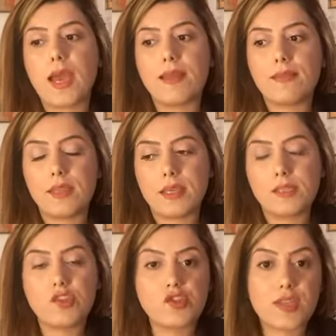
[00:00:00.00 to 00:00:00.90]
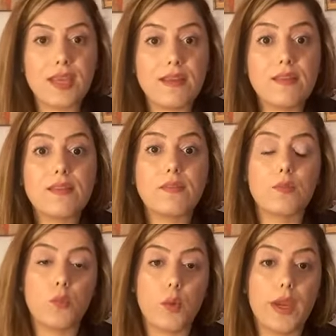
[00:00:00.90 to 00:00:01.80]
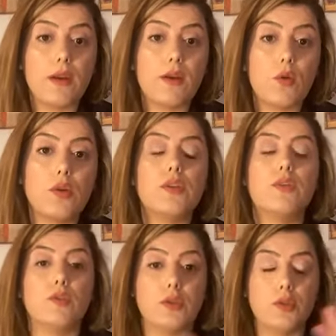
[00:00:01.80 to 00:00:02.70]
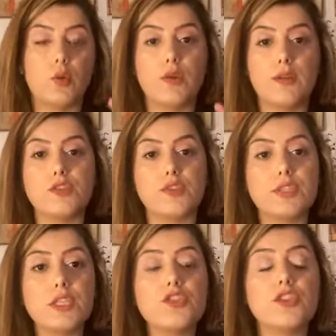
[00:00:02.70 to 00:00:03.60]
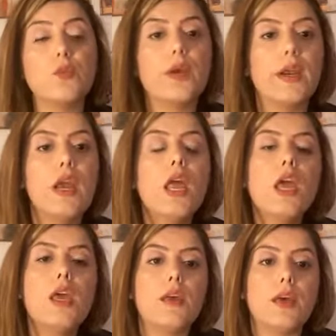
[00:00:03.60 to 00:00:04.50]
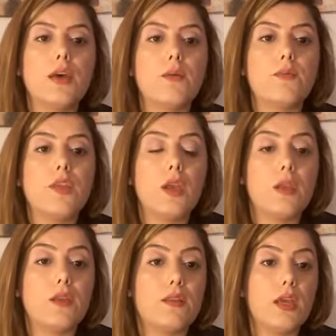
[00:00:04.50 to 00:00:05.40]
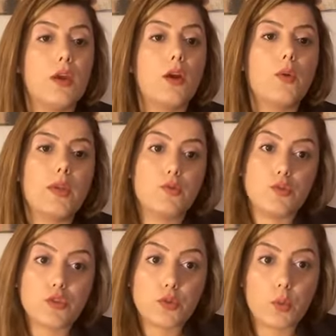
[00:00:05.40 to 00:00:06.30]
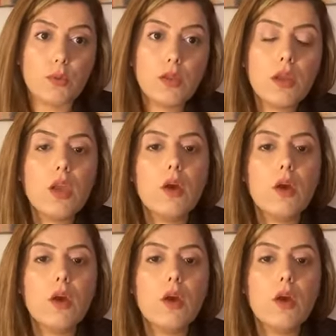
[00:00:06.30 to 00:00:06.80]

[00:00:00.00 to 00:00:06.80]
the state where or the jurisdiction where they are going to school,